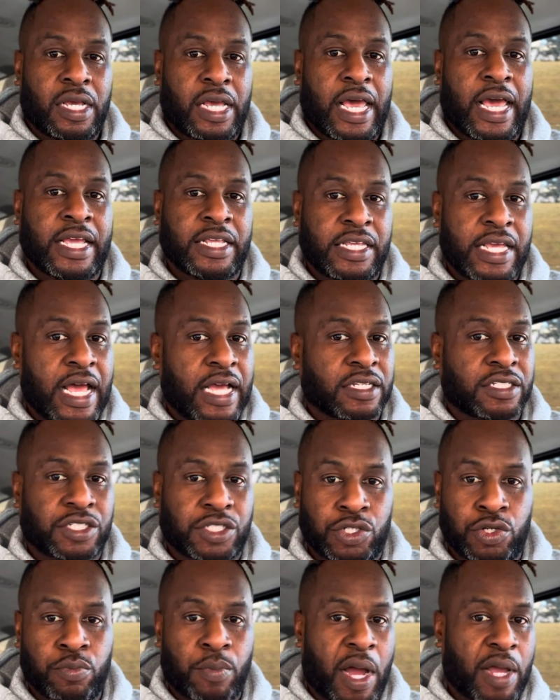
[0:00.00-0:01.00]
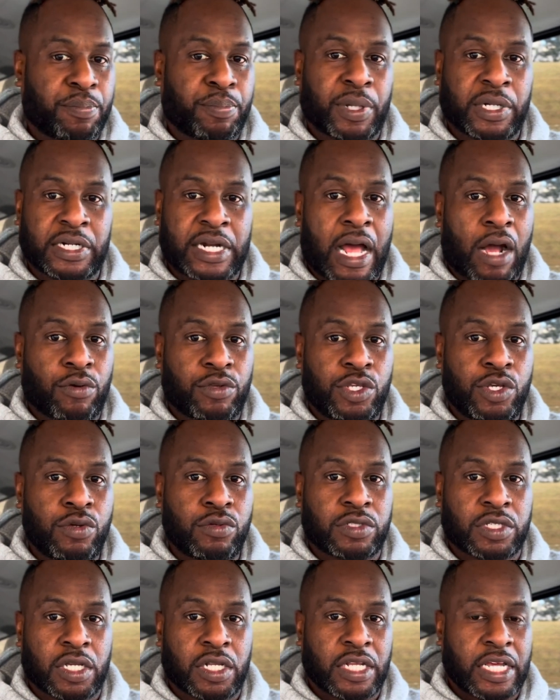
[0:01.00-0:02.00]
And yes, you might pull it out and
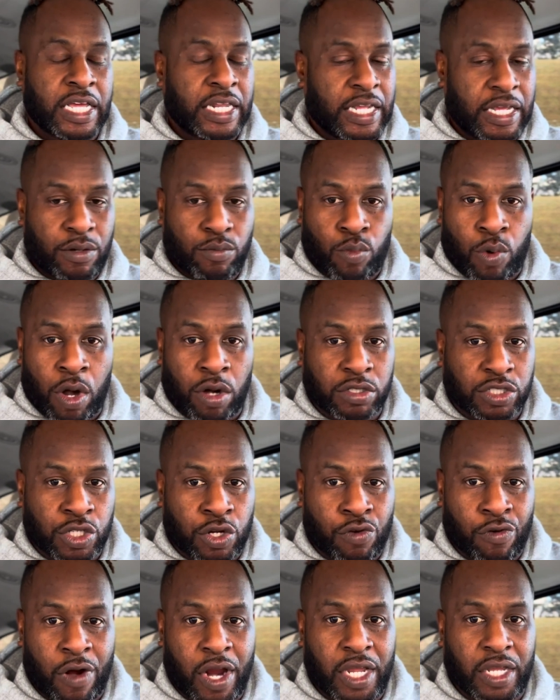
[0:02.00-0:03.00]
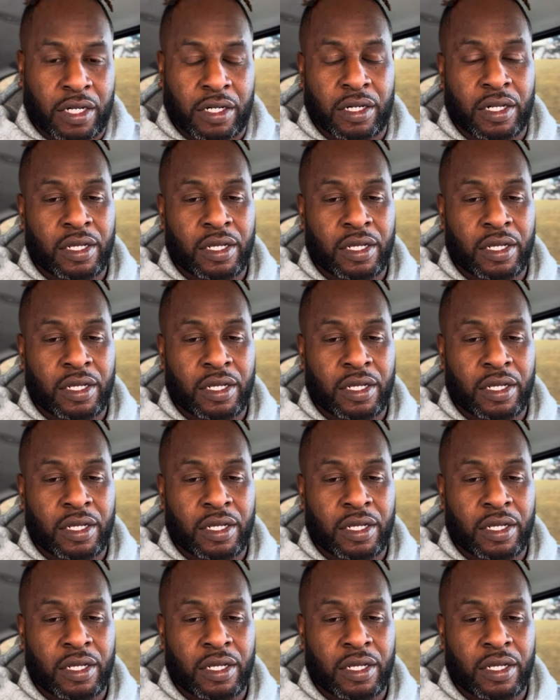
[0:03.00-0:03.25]
use it and it works great.